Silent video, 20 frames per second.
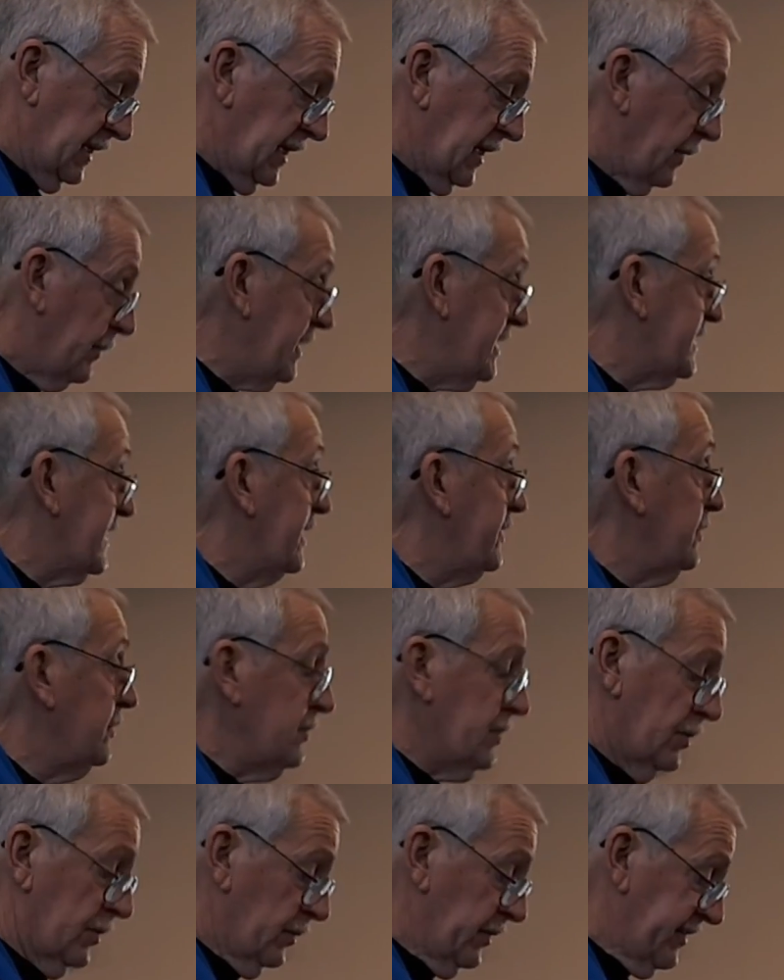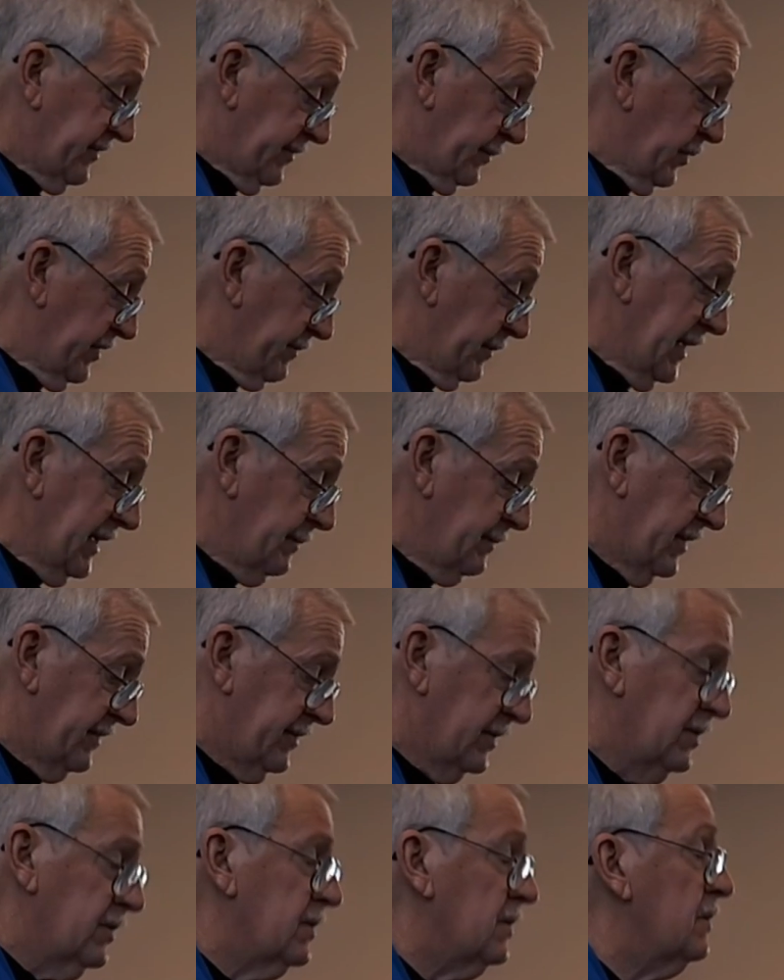And we said, "Oh no, we've been
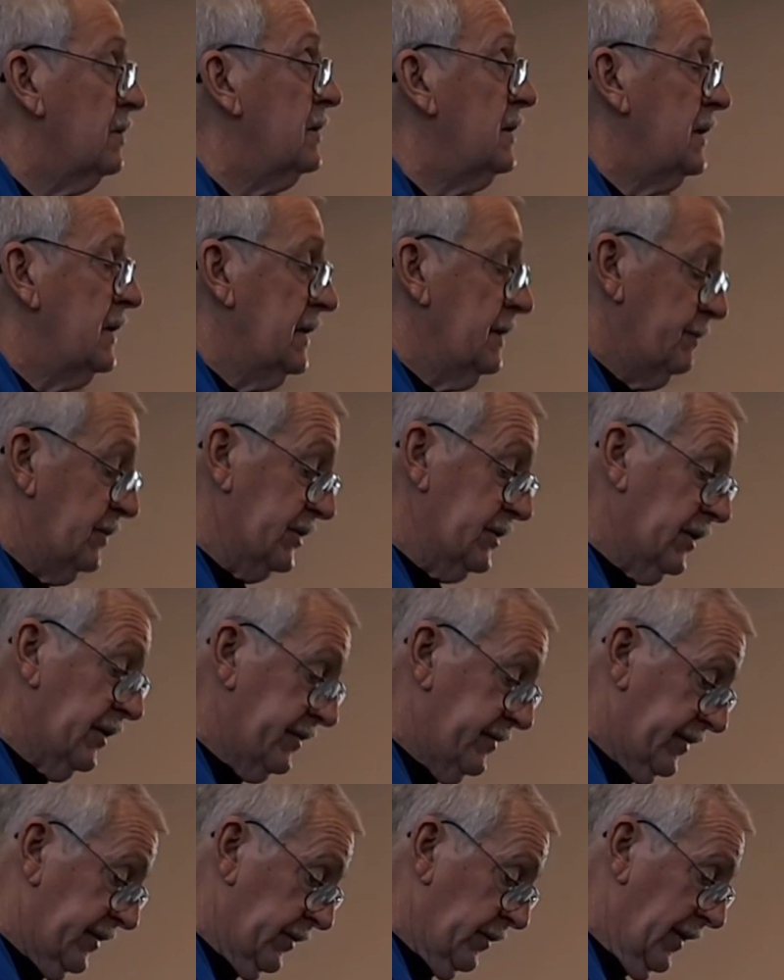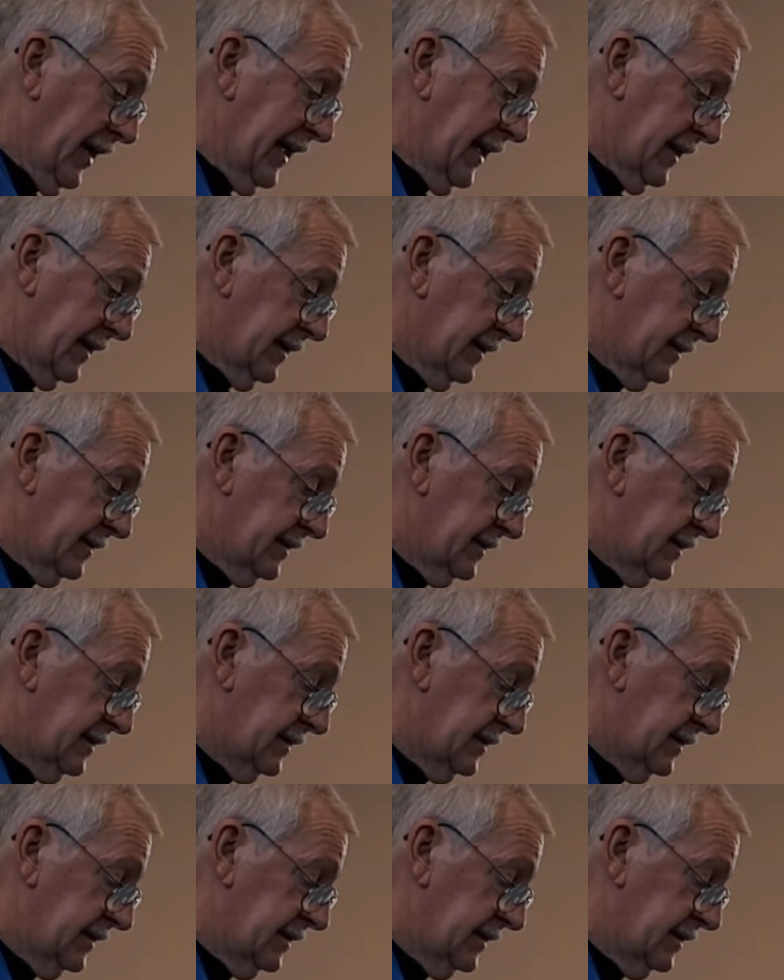before, but not for a while."